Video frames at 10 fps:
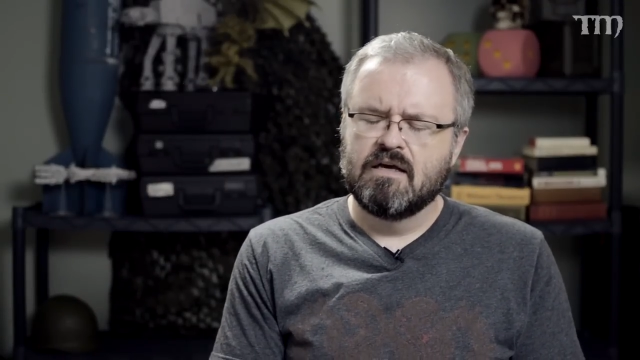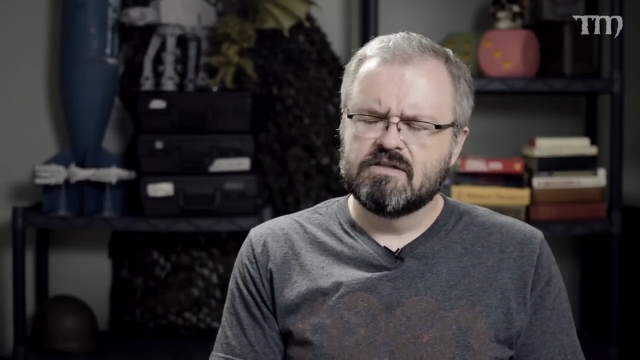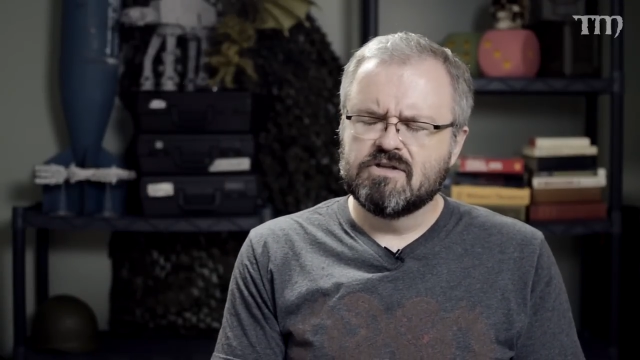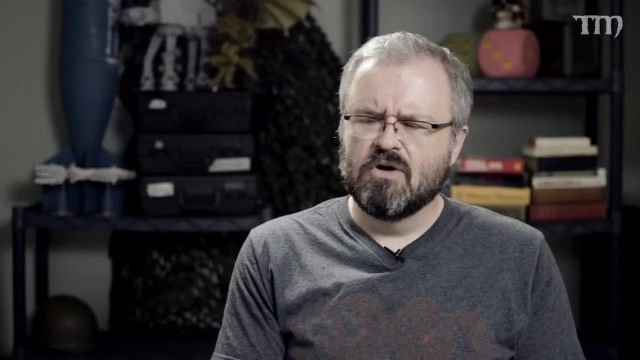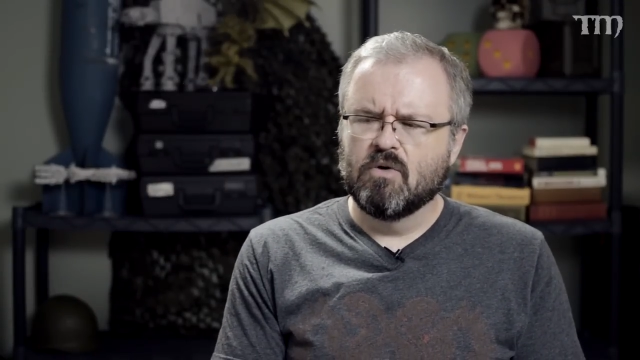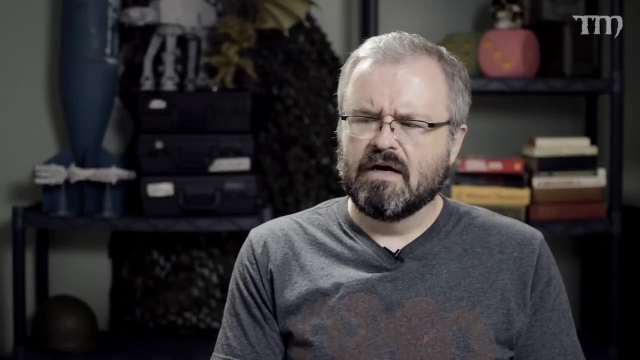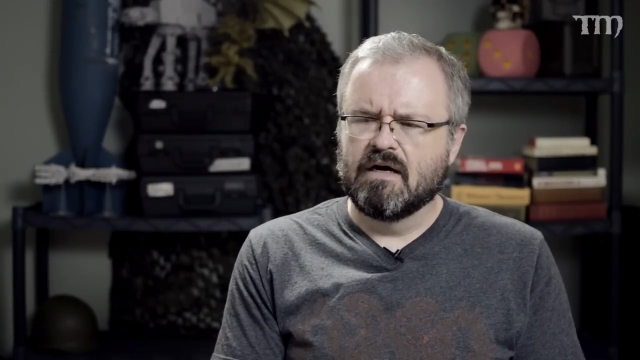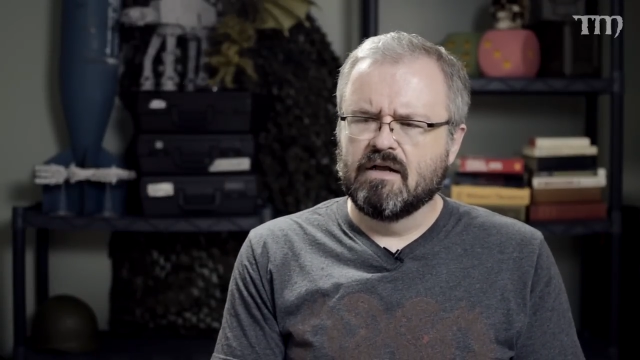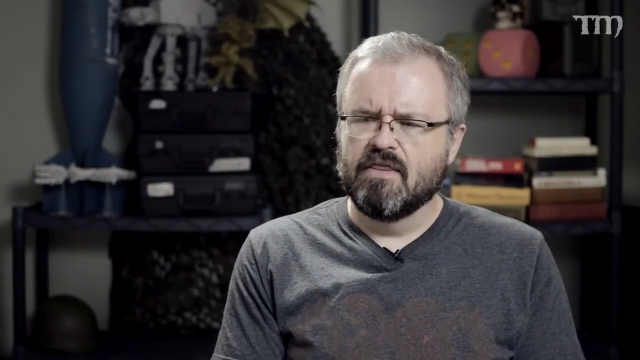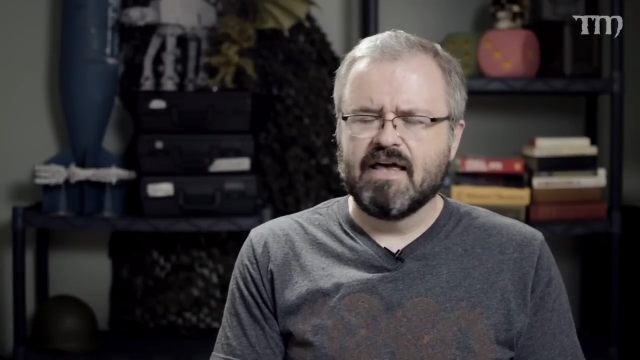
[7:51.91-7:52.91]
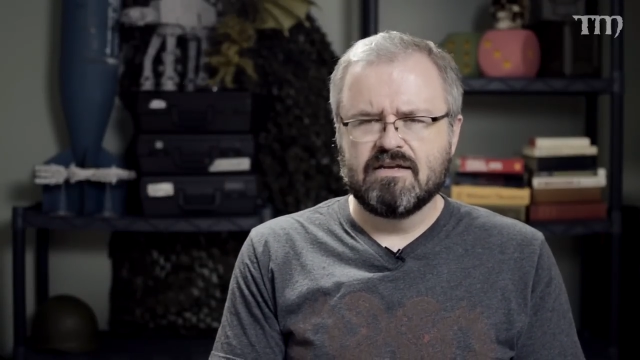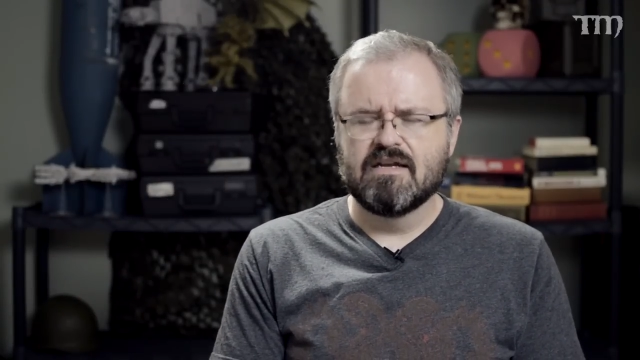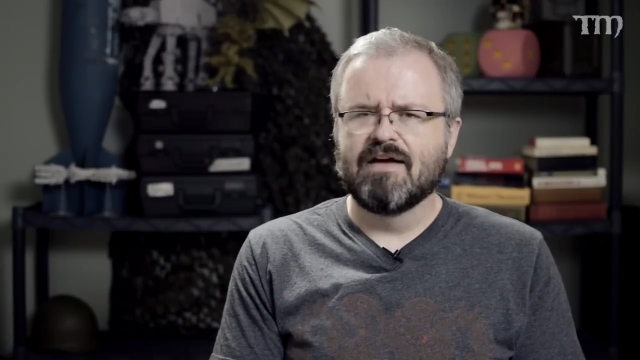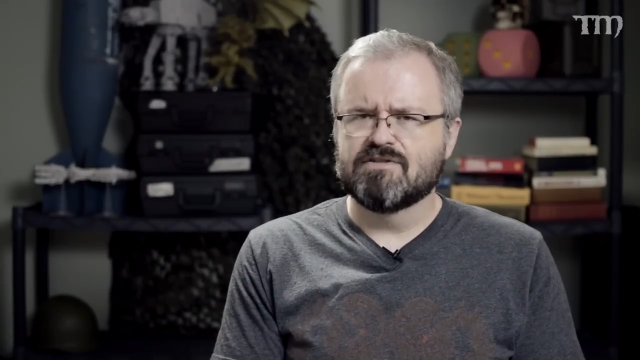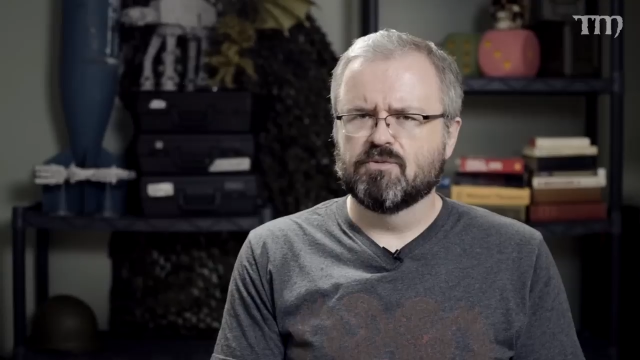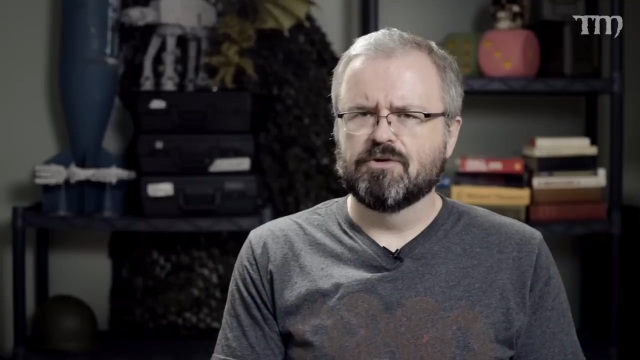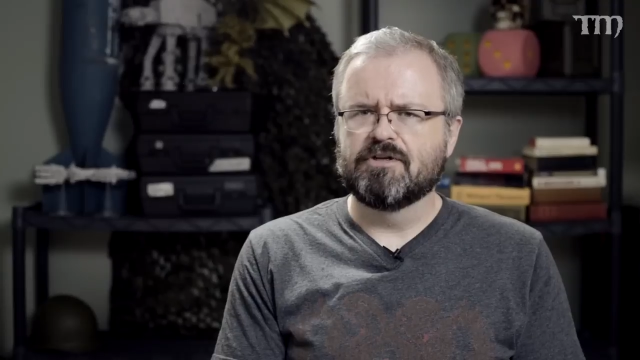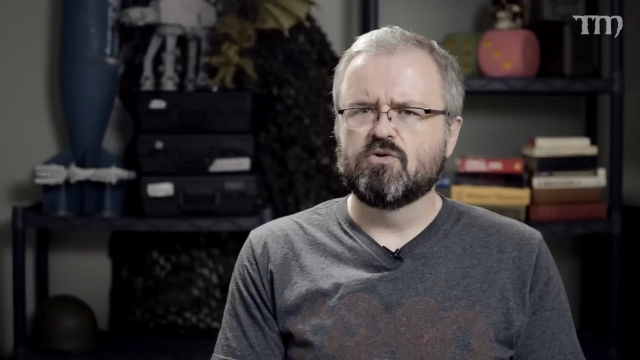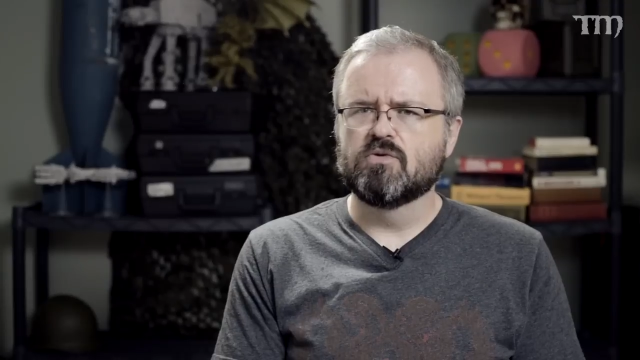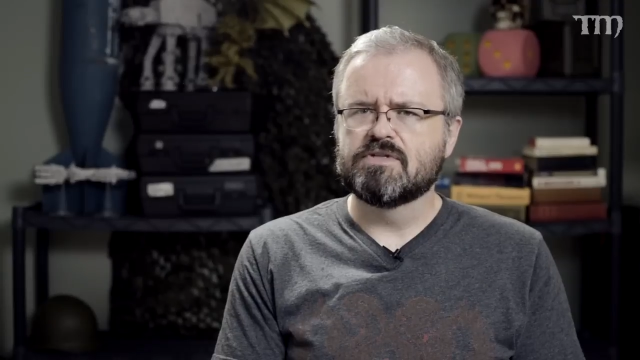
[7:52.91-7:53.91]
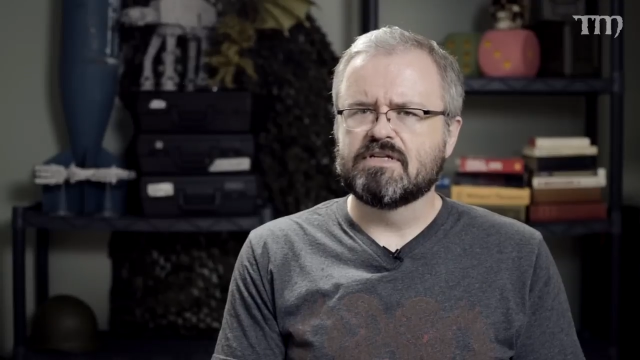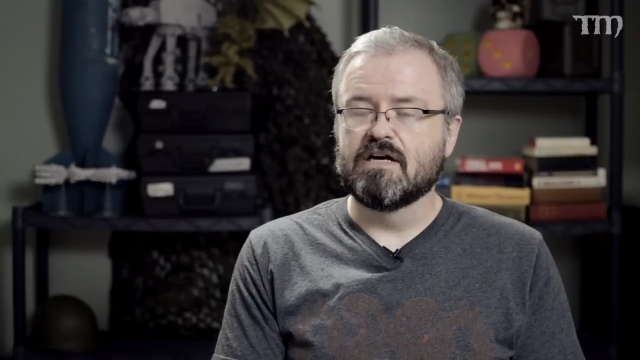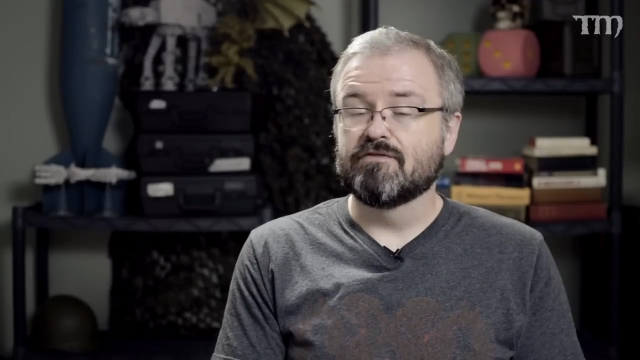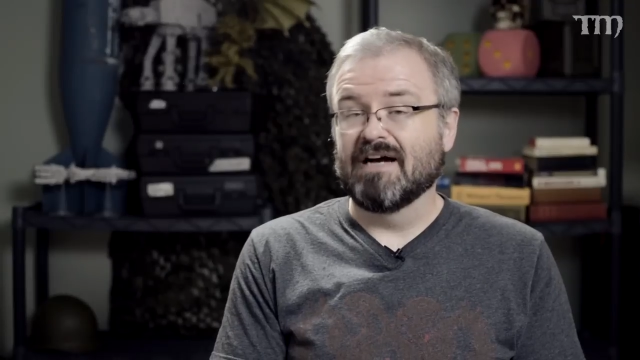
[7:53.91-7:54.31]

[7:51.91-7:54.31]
So uh, they did have some really cool stuff.